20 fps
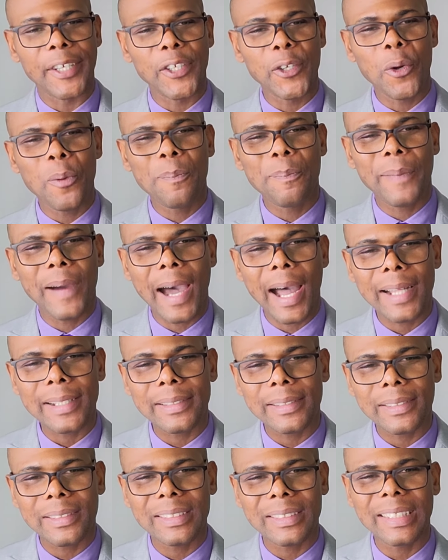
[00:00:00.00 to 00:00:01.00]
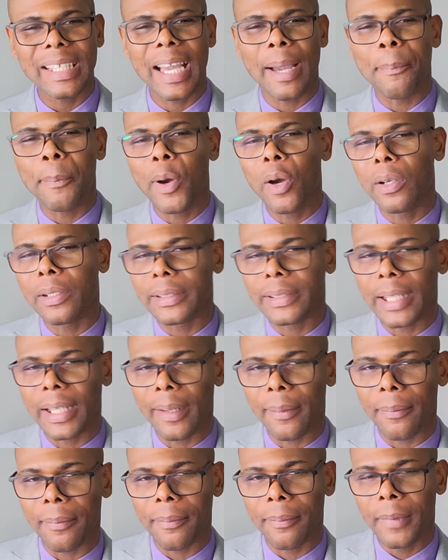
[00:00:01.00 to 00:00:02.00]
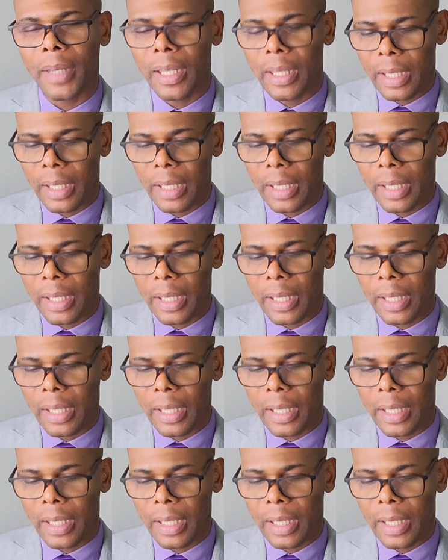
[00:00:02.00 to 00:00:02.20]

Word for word: no part among them.